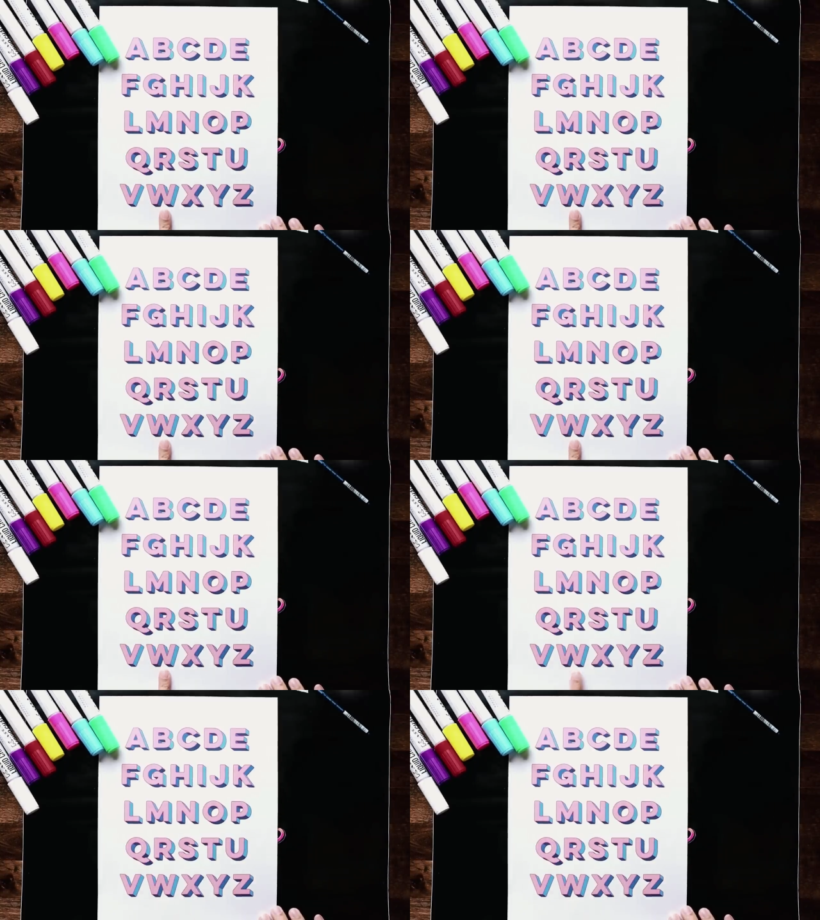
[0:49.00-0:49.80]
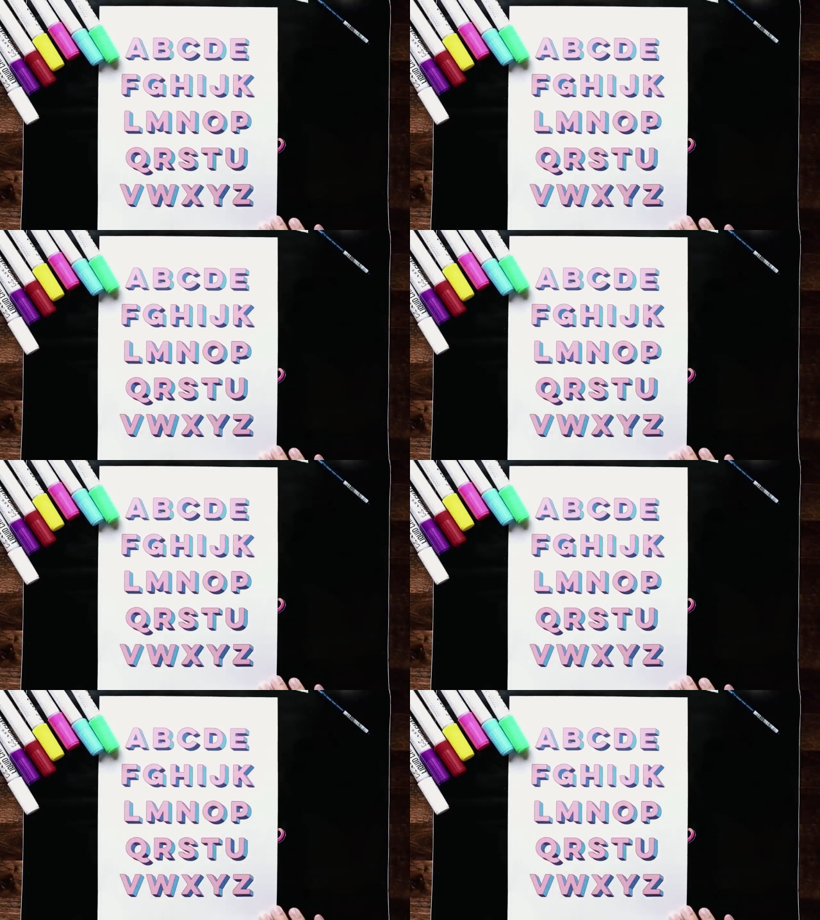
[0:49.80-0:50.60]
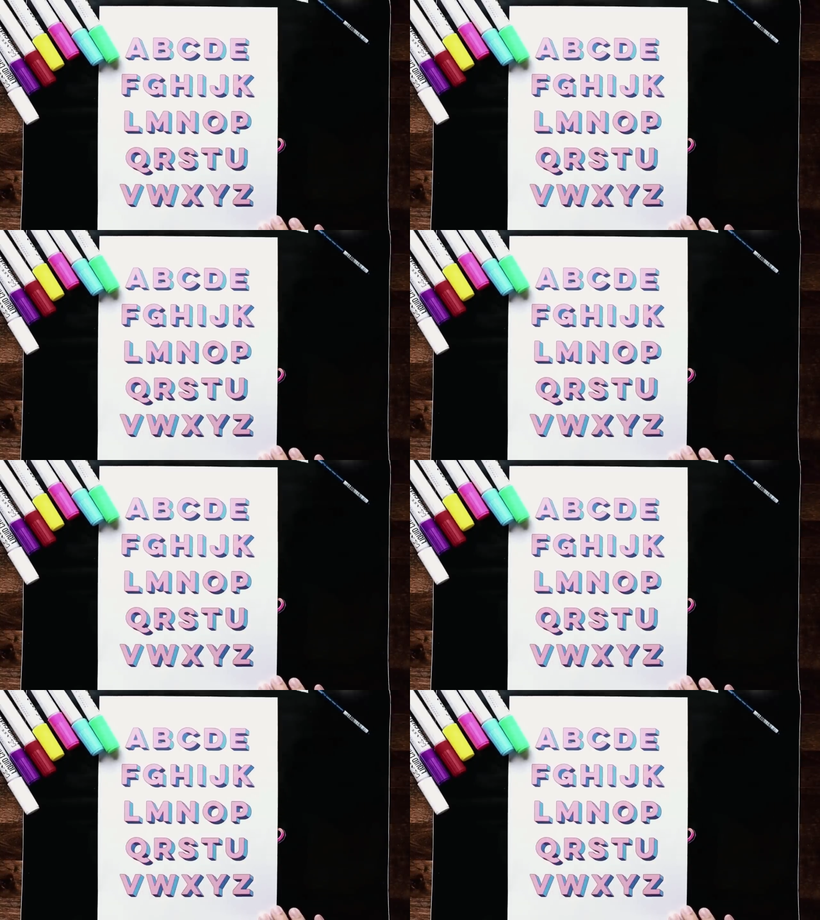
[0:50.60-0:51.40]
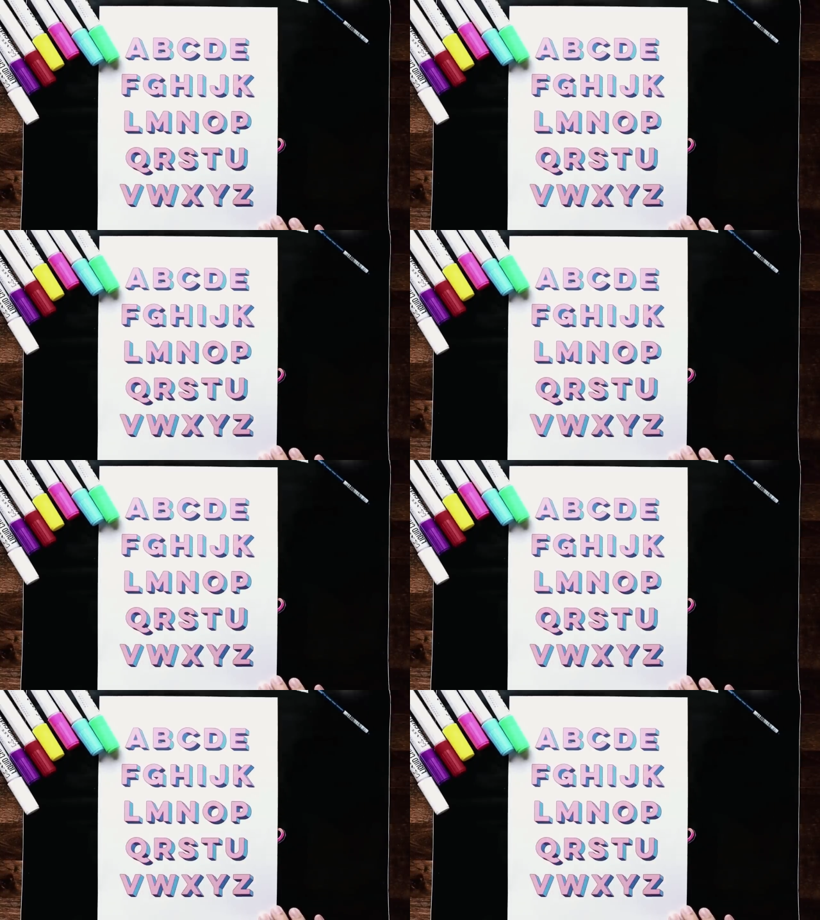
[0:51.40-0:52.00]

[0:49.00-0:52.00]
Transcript: No face is visible, so there are no lips to read.